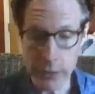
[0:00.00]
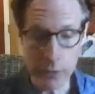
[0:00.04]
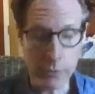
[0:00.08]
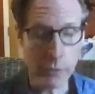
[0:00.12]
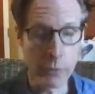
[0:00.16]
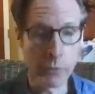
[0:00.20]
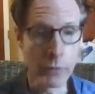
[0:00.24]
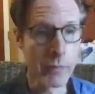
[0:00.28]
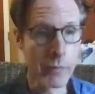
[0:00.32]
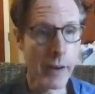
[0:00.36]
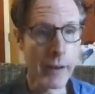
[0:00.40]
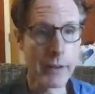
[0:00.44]
a
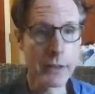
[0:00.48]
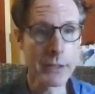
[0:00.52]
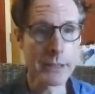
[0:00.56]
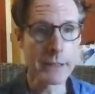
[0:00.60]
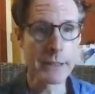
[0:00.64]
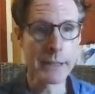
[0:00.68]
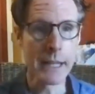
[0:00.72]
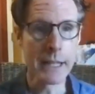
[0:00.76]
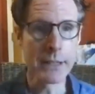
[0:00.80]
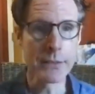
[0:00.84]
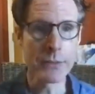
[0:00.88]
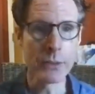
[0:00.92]
very
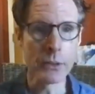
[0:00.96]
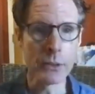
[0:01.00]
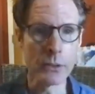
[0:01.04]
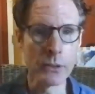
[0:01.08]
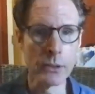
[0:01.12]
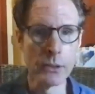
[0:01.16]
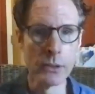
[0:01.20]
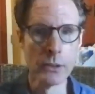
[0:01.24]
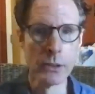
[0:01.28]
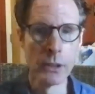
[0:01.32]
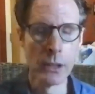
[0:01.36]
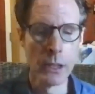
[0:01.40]

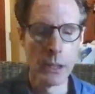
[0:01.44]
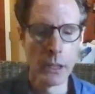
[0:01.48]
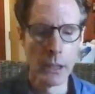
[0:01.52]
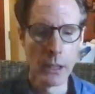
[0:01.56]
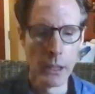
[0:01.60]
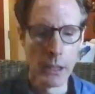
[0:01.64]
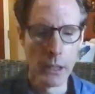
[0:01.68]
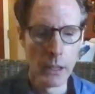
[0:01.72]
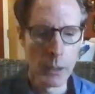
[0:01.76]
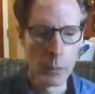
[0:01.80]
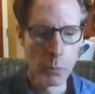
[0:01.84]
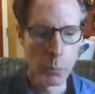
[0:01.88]
successful
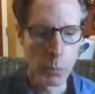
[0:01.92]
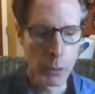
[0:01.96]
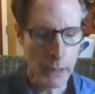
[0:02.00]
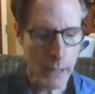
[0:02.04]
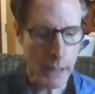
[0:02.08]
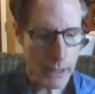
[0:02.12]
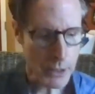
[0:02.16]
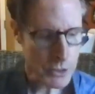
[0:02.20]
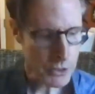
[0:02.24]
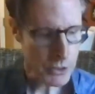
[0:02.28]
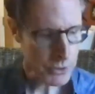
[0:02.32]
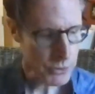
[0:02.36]

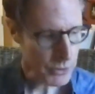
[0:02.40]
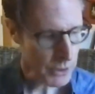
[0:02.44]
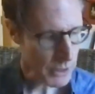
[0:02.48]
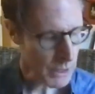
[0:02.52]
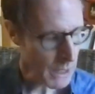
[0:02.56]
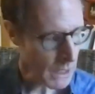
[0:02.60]
production.